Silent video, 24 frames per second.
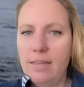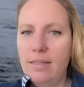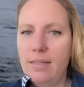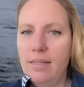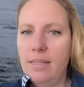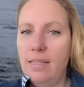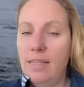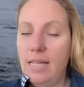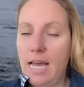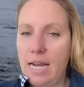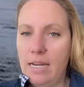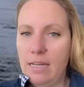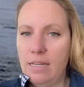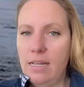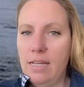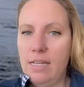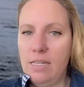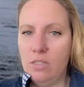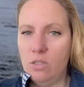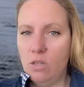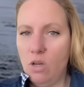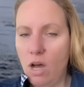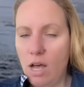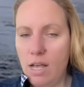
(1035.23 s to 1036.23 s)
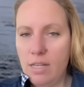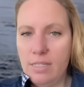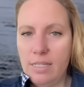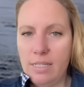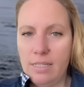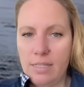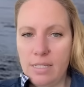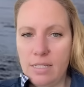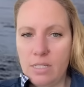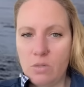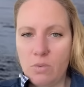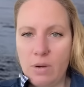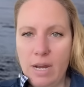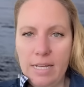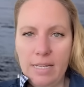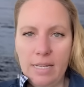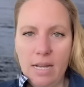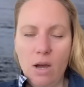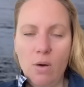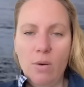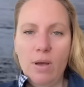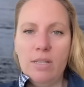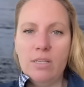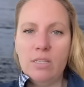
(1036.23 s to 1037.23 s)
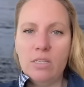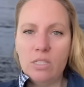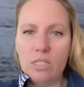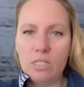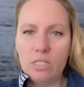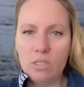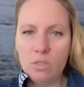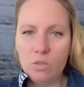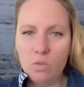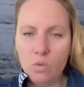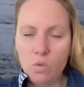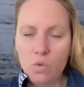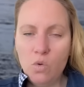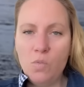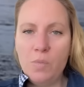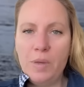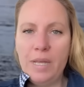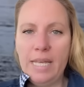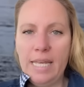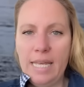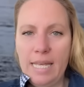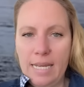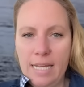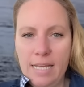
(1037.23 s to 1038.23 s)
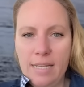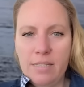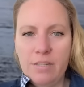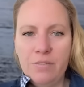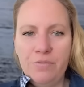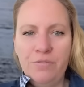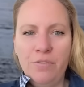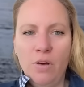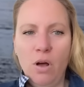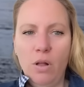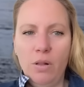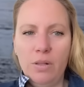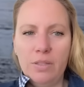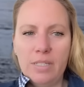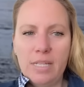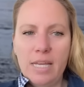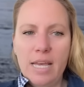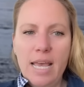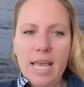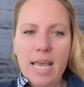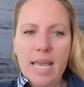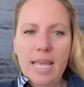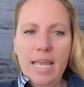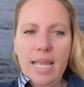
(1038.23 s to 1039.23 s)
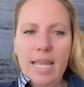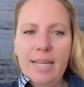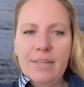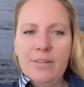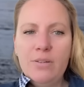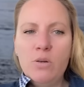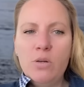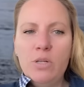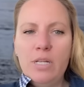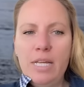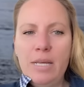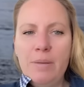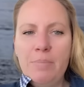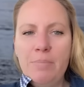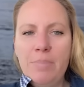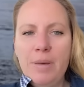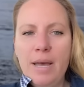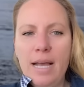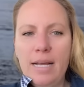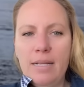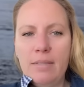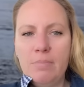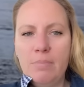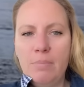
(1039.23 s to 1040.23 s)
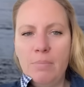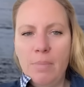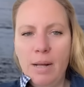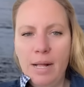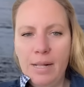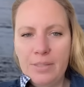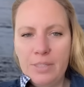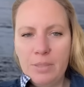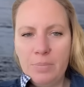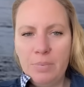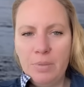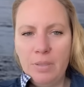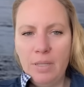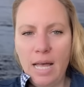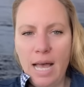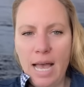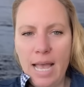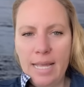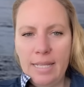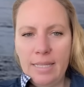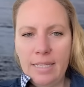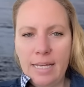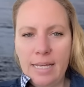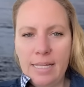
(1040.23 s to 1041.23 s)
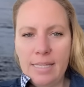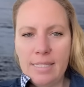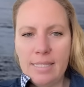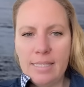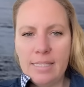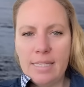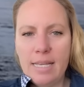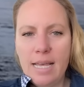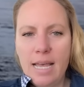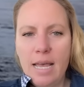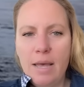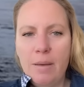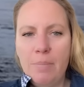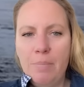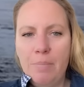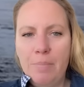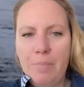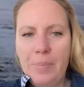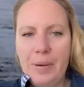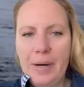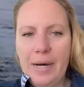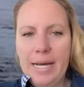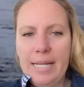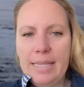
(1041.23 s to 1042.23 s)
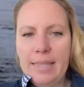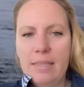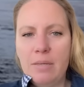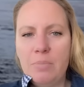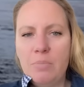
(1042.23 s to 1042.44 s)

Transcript: that is causing this right now, assuming it is a fault, it could impact multiple islands, but the